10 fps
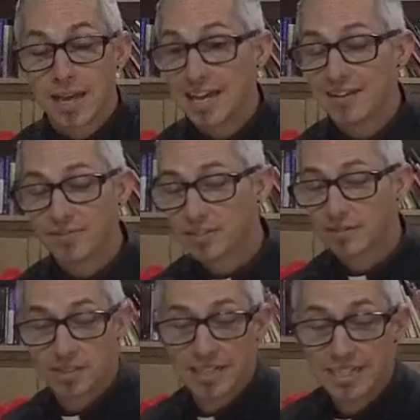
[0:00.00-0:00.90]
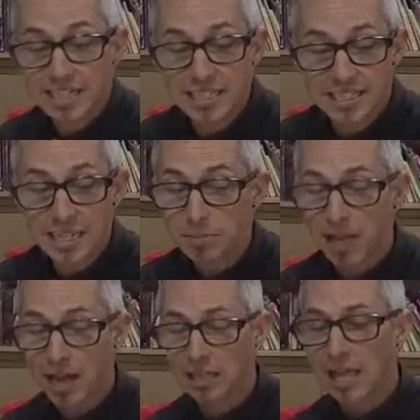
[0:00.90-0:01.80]
And if it doesn't seem
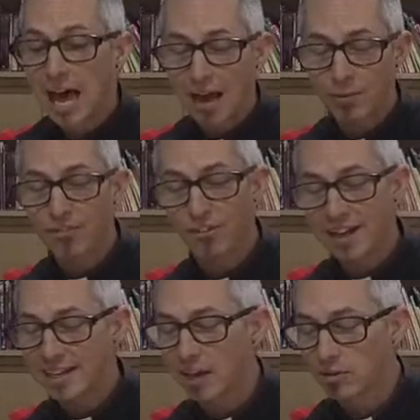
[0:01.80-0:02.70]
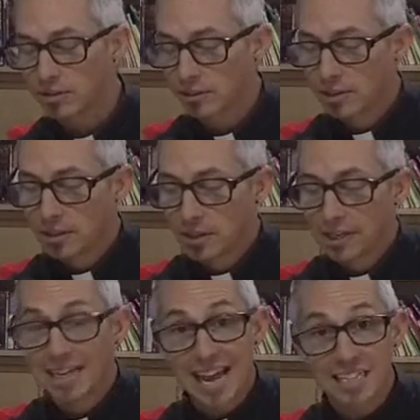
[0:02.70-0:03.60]
like a lot, we find out
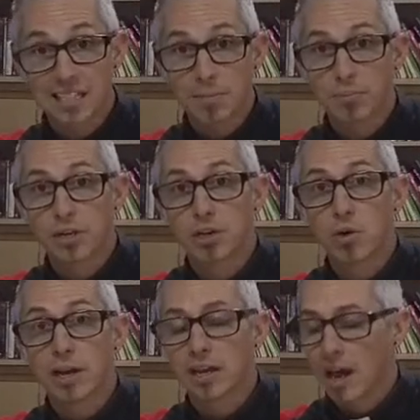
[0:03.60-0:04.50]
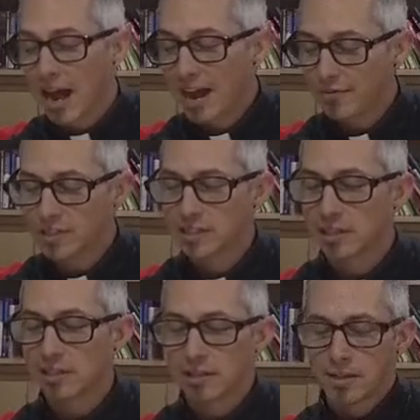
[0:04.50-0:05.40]
it adds up pretty quick. I have this
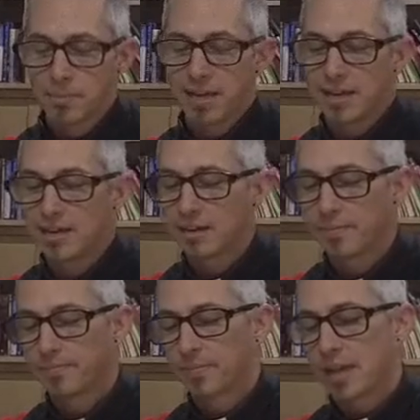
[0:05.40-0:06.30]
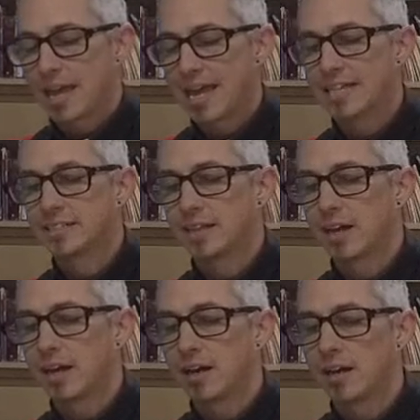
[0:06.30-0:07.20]
little pig, and
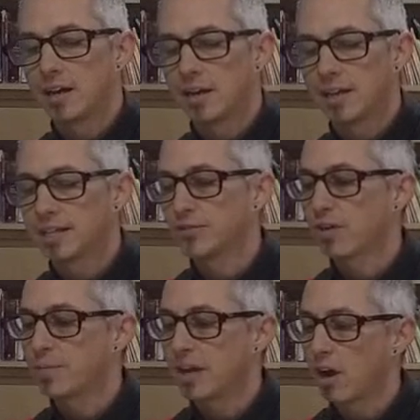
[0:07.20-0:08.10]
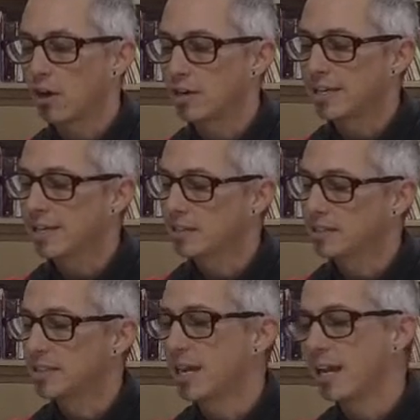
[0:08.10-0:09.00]
uh, it's from our
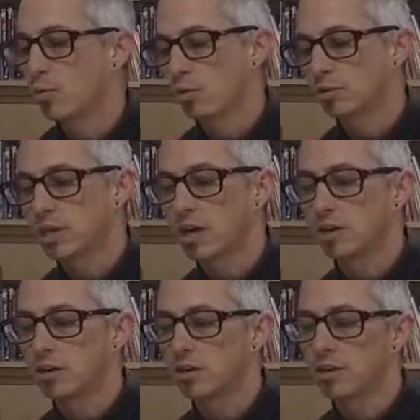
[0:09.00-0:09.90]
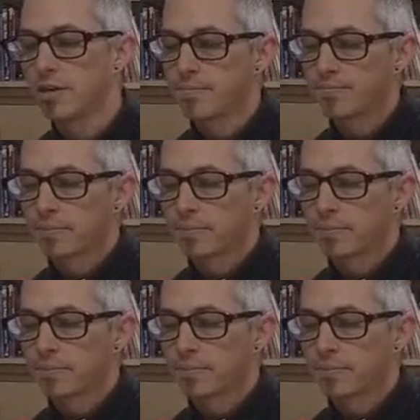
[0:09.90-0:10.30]
ELCA World Hunger